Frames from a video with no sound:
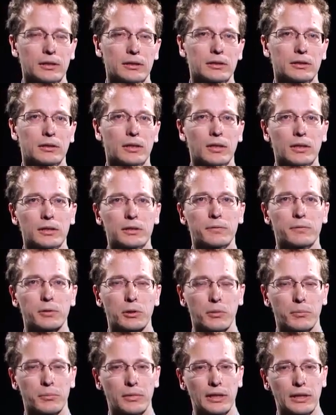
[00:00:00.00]
starts
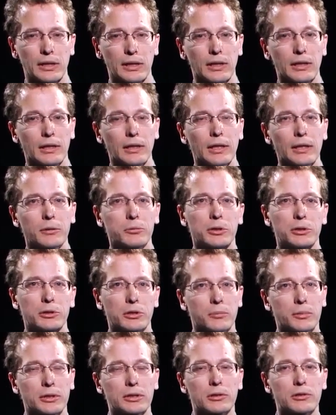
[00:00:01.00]
from the liquid
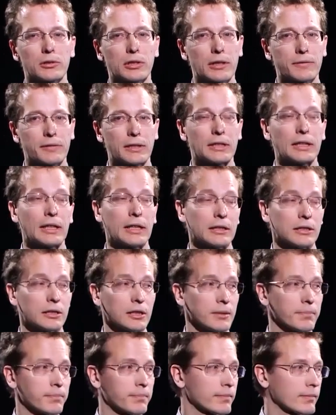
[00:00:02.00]
chromatographic data.